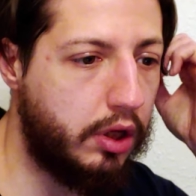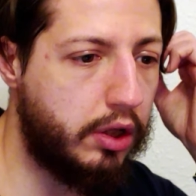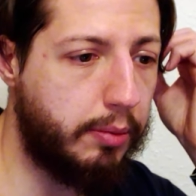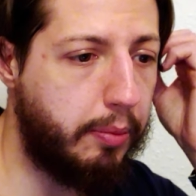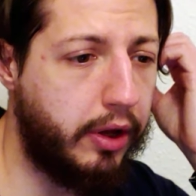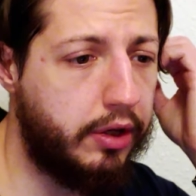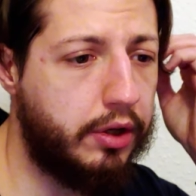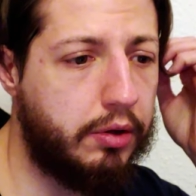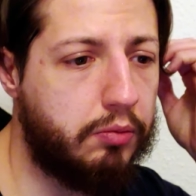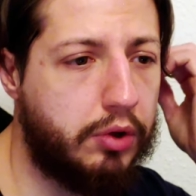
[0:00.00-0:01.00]
Depending
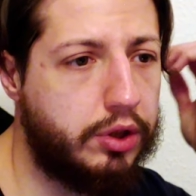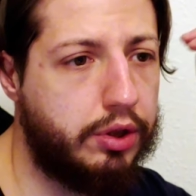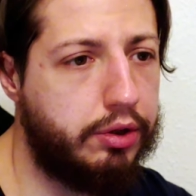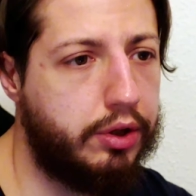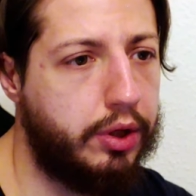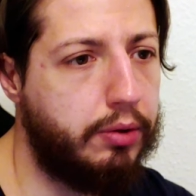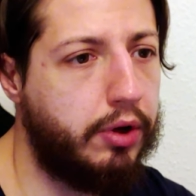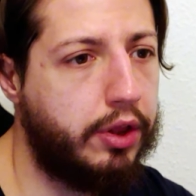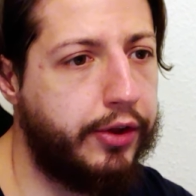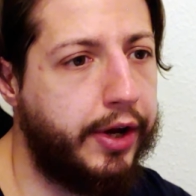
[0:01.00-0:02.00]
on what you're
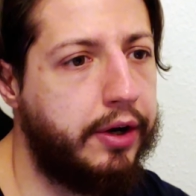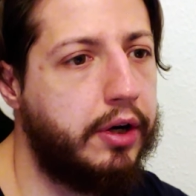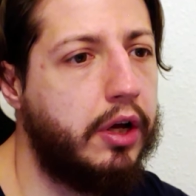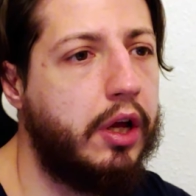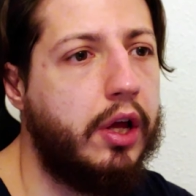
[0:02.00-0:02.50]
doing there.